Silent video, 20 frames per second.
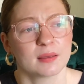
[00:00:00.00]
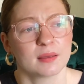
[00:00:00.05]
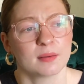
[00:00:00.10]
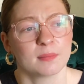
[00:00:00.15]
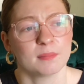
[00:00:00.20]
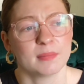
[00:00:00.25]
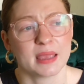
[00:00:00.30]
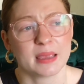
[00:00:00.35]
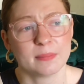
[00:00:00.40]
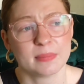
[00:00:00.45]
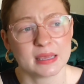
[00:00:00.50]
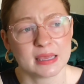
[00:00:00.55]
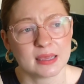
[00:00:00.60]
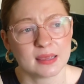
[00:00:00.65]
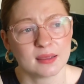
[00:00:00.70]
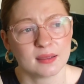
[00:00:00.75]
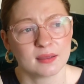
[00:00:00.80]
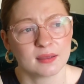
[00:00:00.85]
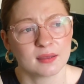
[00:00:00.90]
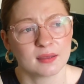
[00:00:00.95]

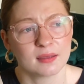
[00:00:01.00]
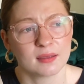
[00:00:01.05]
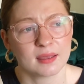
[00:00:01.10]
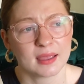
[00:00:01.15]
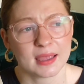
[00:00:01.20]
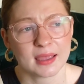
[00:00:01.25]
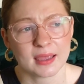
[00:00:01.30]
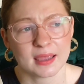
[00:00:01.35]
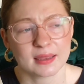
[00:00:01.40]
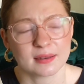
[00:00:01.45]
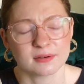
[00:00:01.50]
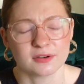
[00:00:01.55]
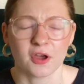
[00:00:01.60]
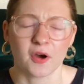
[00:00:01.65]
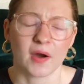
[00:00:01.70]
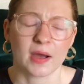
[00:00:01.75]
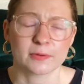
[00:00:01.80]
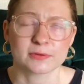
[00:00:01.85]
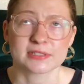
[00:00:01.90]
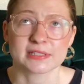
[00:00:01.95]
Maybe 8, no,
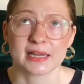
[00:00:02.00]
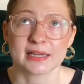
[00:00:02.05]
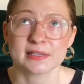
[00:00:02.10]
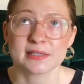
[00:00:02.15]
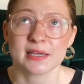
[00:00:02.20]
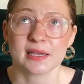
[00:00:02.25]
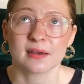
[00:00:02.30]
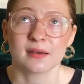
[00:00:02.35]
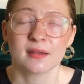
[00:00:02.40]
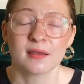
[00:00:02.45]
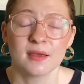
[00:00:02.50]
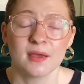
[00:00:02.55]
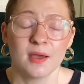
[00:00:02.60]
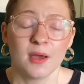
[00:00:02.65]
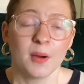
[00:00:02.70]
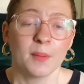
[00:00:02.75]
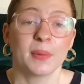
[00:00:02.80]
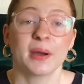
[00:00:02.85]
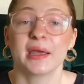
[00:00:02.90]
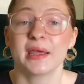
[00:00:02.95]
I was 19.
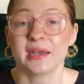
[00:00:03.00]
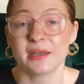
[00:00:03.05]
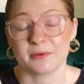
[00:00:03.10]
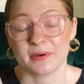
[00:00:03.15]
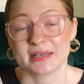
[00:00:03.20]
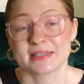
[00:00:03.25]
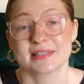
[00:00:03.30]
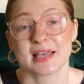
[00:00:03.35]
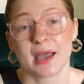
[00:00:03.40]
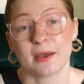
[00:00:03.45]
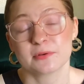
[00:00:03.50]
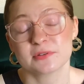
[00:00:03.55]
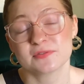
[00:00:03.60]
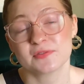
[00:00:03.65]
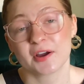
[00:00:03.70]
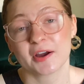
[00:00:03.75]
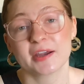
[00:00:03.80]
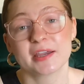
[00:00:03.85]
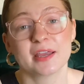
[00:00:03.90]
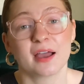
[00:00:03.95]
But anyways, I was
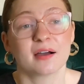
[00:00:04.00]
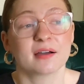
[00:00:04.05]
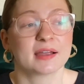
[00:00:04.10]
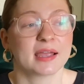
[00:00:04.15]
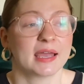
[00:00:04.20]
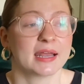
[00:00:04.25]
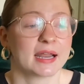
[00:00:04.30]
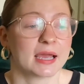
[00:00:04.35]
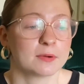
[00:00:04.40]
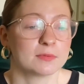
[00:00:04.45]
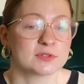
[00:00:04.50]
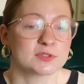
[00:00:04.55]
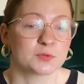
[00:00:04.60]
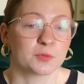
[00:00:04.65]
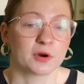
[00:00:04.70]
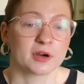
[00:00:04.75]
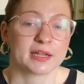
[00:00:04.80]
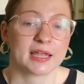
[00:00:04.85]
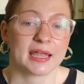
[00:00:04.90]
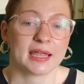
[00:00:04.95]
very young, and I was
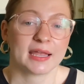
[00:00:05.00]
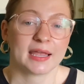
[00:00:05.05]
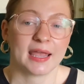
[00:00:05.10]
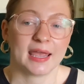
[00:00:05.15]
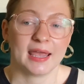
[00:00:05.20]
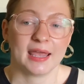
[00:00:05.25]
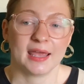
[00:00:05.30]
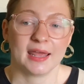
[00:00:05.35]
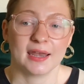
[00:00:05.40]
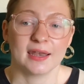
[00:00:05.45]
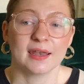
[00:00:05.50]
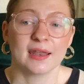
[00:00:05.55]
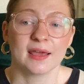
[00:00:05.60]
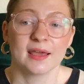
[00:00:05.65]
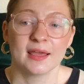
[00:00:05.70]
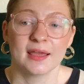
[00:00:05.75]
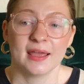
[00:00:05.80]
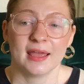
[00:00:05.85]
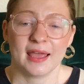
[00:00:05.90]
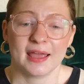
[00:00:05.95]
working in
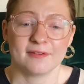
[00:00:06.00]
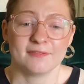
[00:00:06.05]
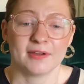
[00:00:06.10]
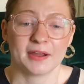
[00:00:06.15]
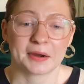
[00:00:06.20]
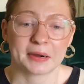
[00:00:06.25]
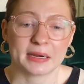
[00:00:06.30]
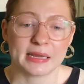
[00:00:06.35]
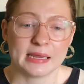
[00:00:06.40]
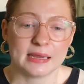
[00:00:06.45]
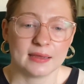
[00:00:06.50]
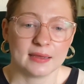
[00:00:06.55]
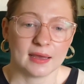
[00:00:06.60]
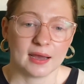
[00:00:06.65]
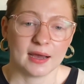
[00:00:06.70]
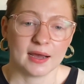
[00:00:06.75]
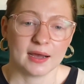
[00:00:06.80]
a very